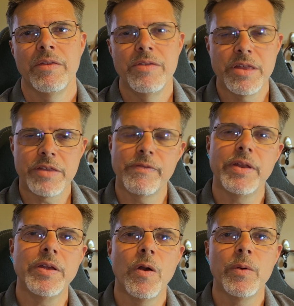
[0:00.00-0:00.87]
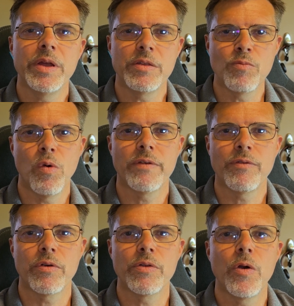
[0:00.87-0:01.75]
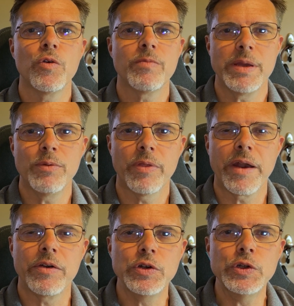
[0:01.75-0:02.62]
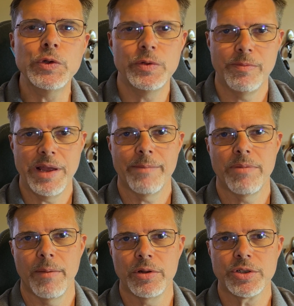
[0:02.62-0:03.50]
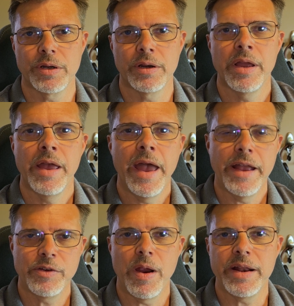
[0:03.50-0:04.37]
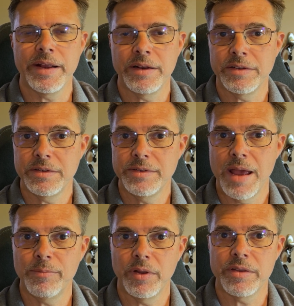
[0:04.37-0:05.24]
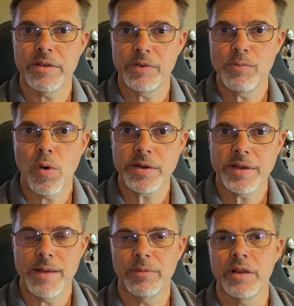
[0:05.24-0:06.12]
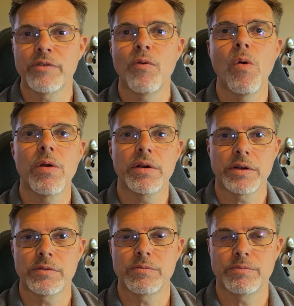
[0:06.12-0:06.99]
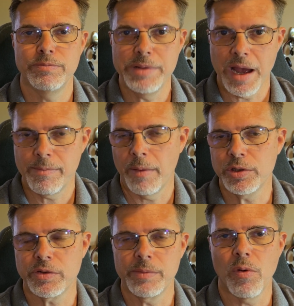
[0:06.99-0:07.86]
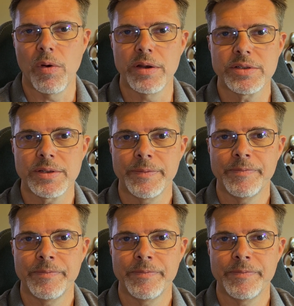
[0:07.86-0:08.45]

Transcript: This video is more for those people that are new to B I Publisher and creating templates and report templates for B I Publisher reports.